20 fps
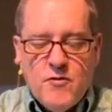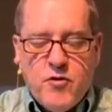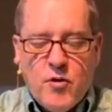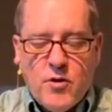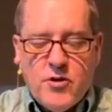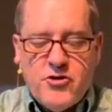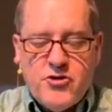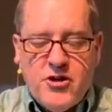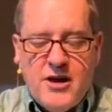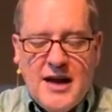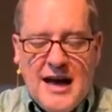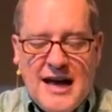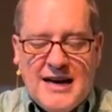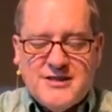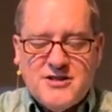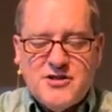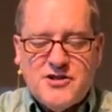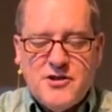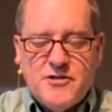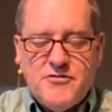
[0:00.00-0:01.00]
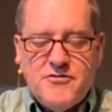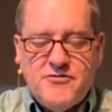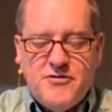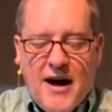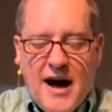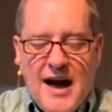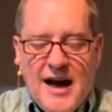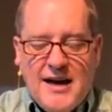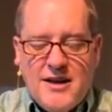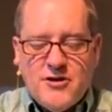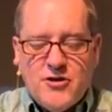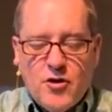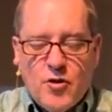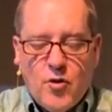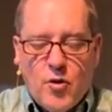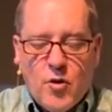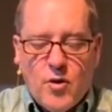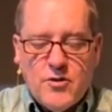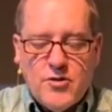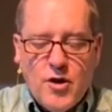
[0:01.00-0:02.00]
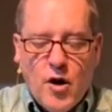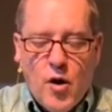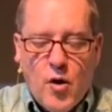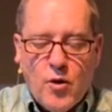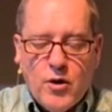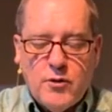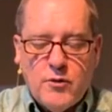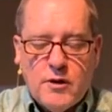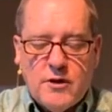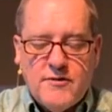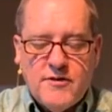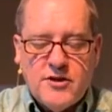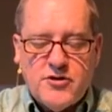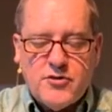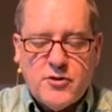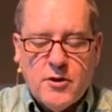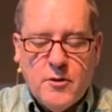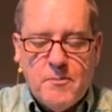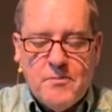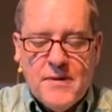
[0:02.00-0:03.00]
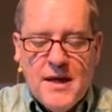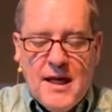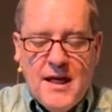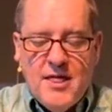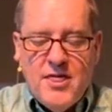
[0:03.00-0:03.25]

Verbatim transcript: for she has defied the Lord, the Holy One of Israel.